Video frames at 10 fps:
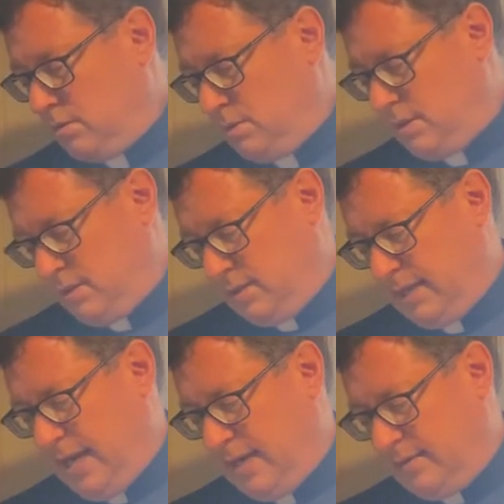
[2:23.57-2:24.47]

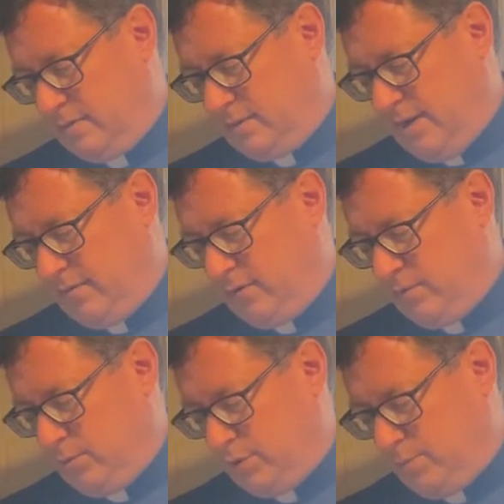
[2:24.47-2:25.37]
again, never
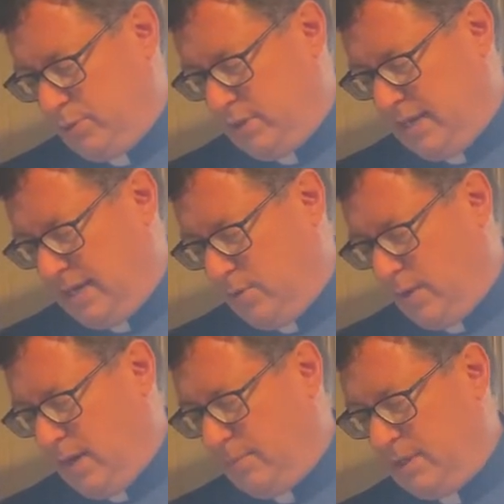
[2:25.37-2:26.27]
was put
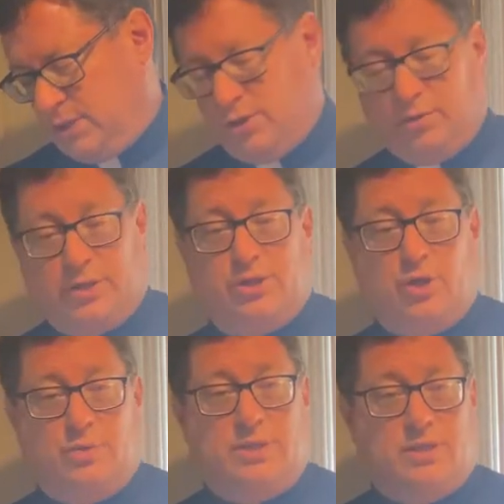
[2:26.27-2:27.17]
anywhere, but it certainly
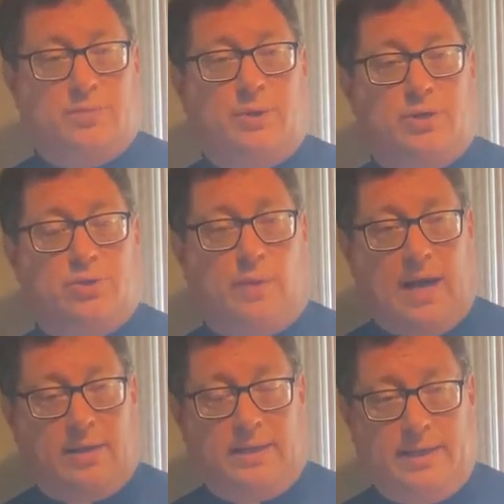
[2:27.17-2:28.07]
shows his
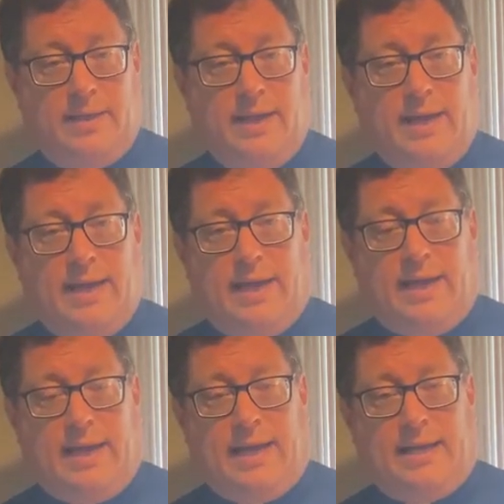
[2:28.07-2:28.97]
spirituality
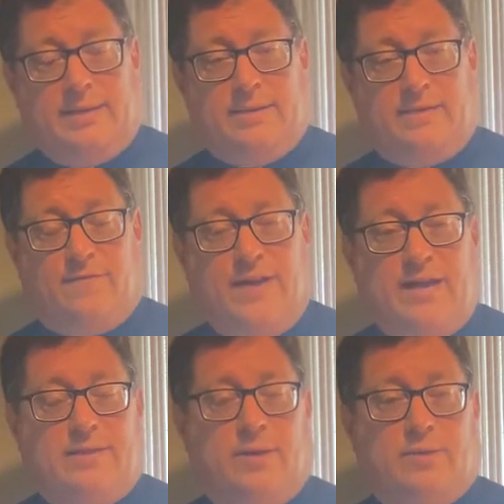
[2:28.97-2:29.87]
and the
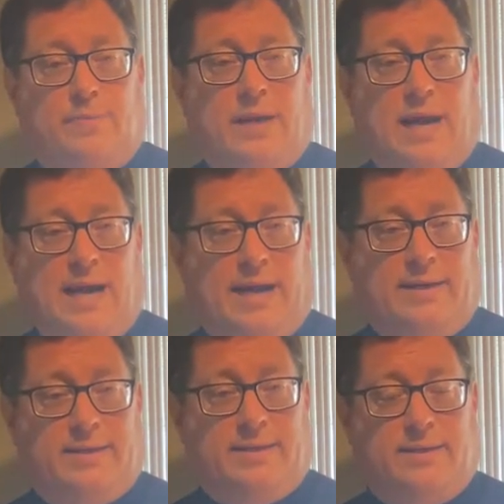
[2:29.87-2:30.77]
faith that was
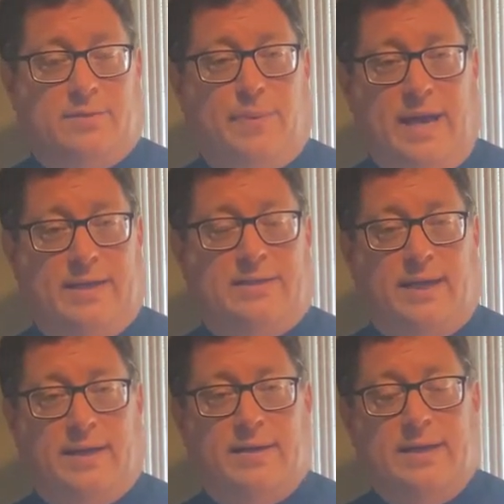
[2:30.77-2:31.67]
behind his
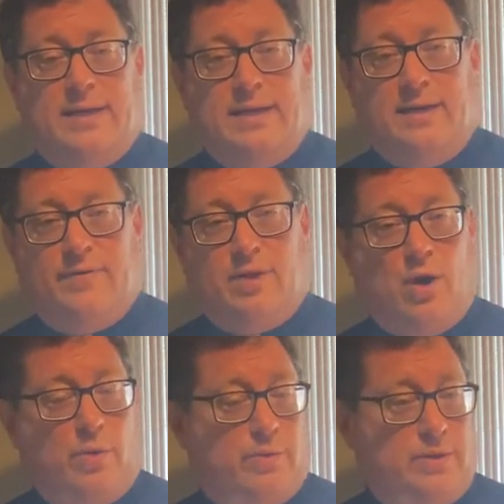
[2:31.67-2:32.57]
painting, even
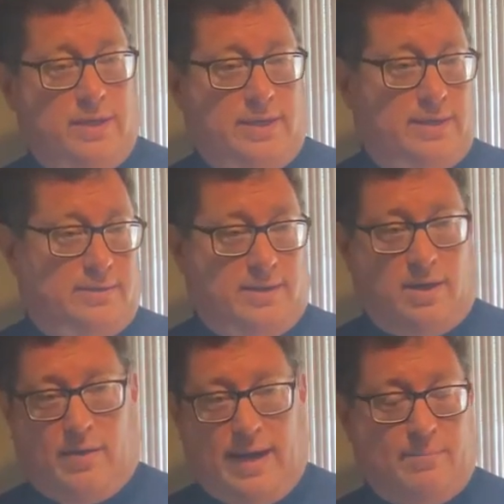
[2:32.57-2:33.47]
though he,
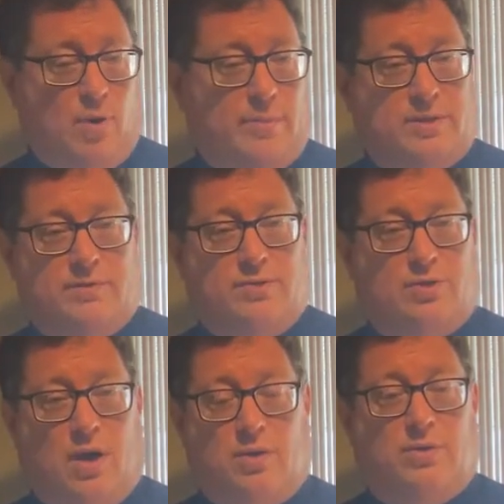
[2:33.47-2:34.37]
had moments of
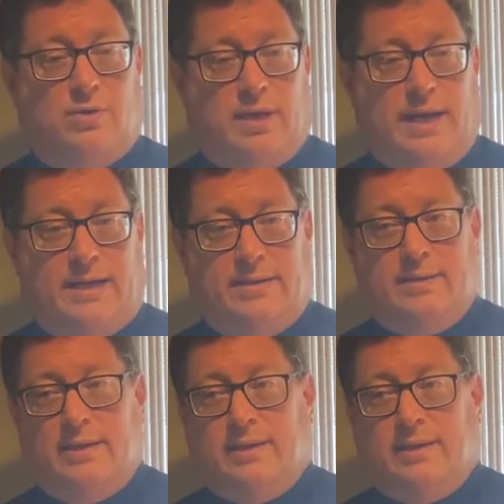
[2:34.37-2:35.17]
struggle and